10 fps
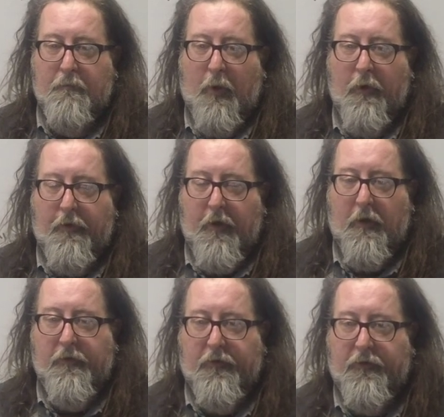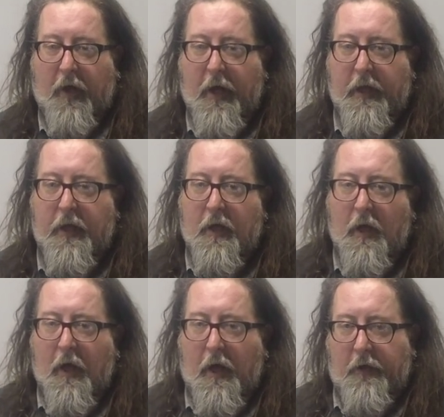birth in our society,
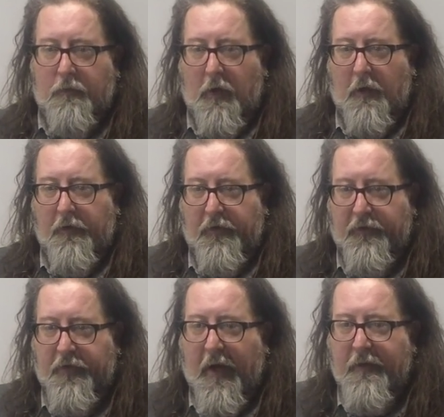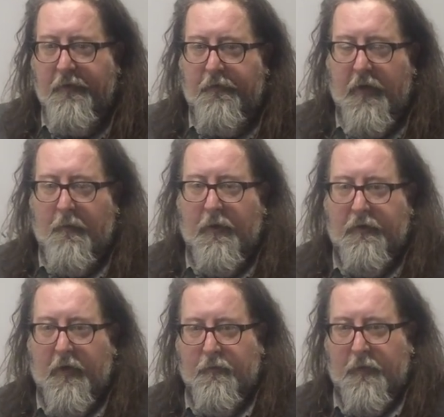as well as the size of
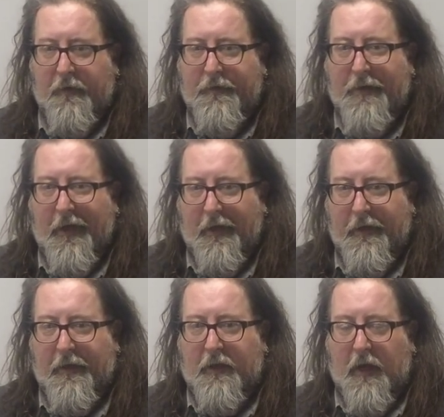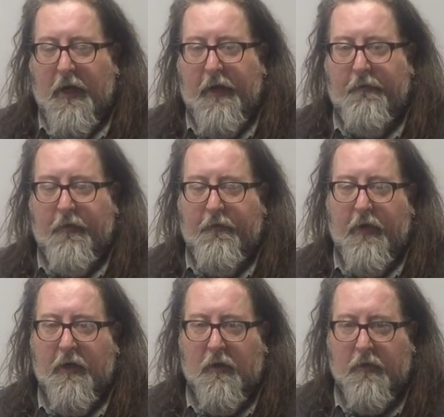families, has been steadily declining for a
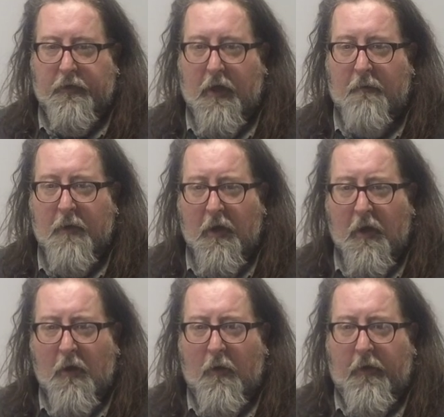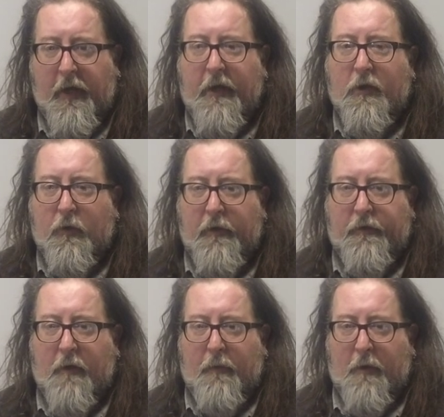very long time, with an
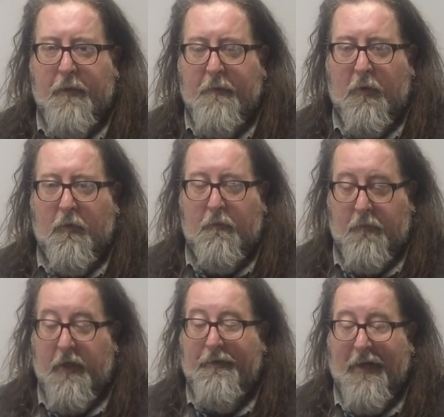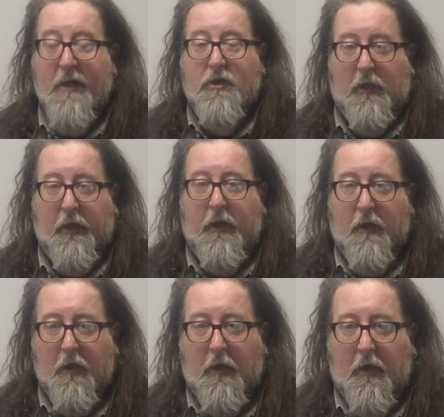increased number of people intentionally,
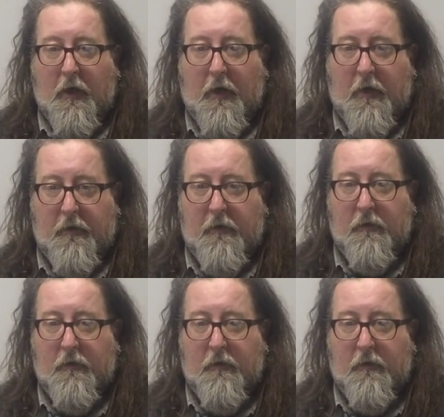uh,